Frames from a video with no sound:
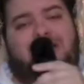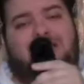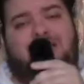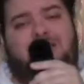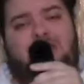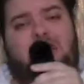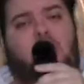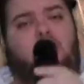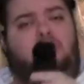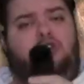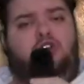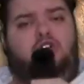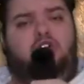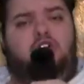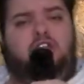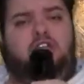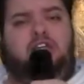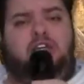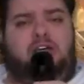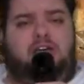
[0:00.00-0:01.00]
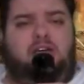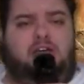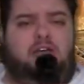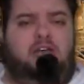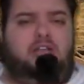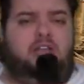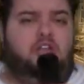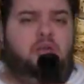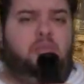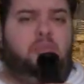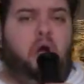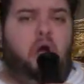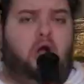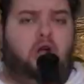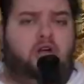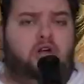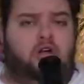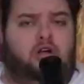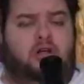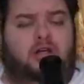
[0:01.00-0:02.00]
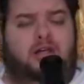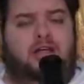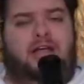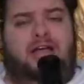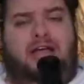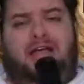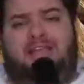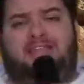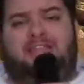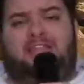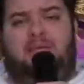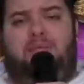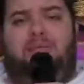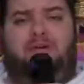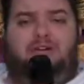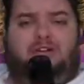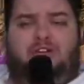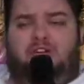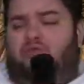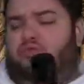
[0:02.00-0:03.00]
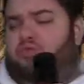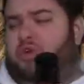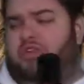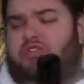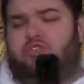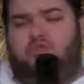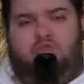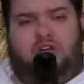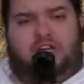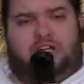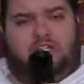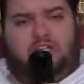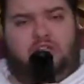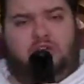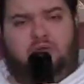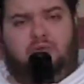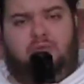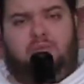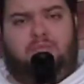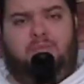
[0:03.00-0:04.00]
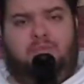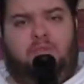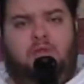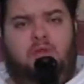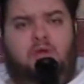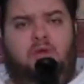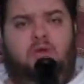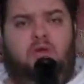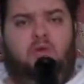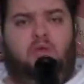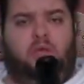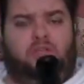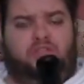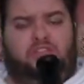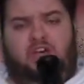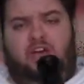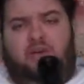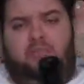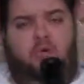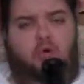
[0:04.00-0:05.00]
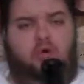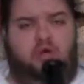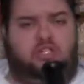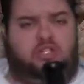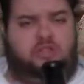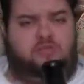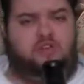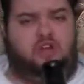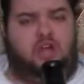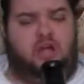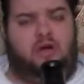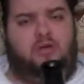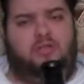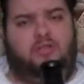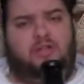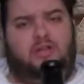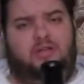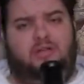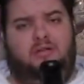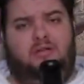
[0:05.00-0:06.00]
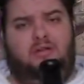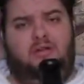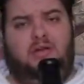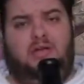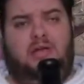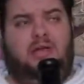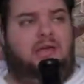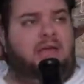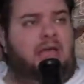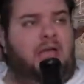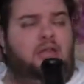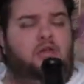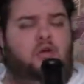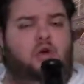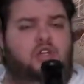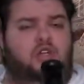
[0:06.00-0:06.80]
No, your partner has the ability to resurrect you with a portion of your health. And you